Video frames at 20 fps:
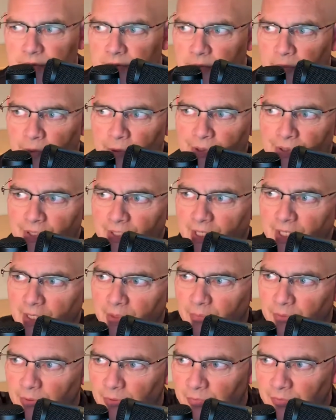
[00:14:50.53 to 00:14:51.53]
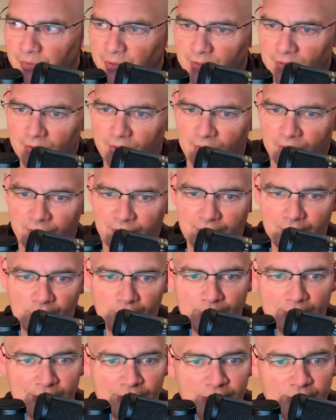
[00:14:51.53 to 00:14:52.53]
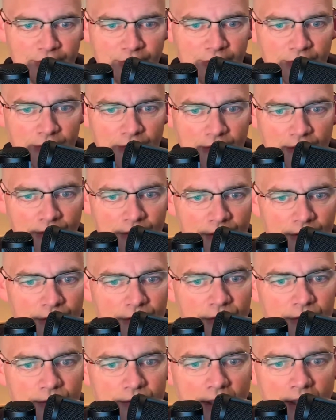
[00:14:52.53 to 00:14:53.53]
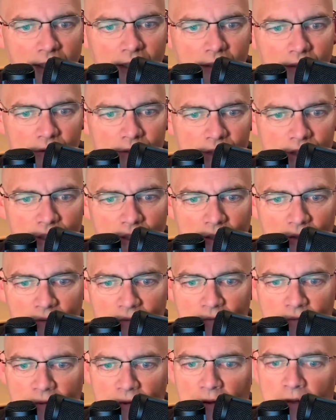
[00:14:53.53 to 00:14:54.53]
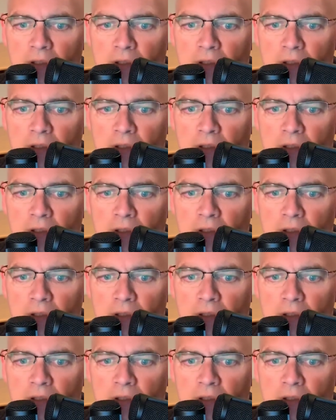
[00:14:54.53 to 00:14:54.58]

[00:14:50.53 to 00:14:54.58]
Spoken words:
or point the camera over at the fireplace and just do that instead of,